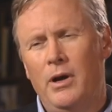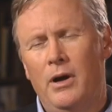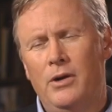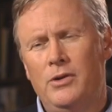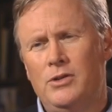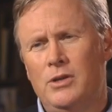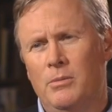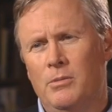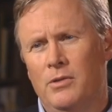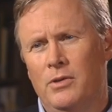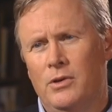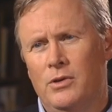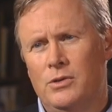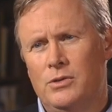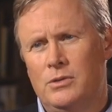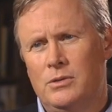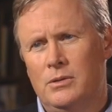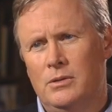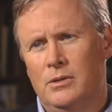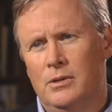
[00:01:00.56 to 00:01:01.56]
are some of
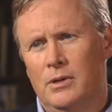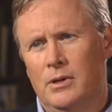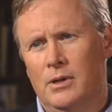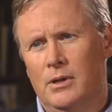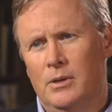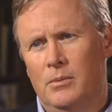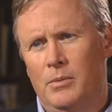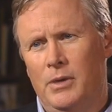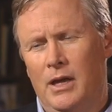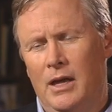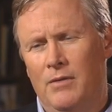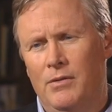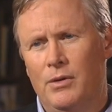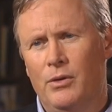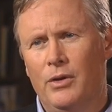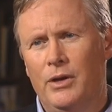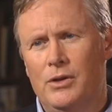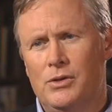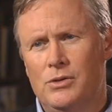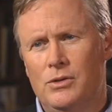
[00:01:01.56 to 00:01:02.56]
those
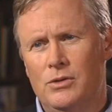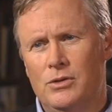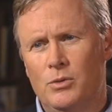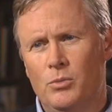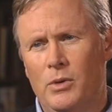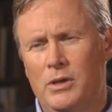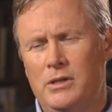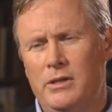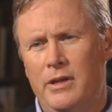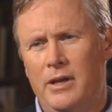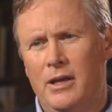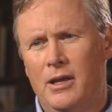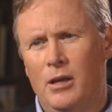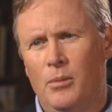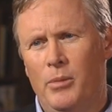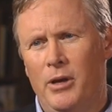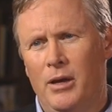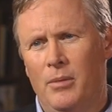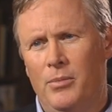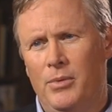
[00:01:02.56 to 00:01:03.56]
behavioral issues, and when do they come up?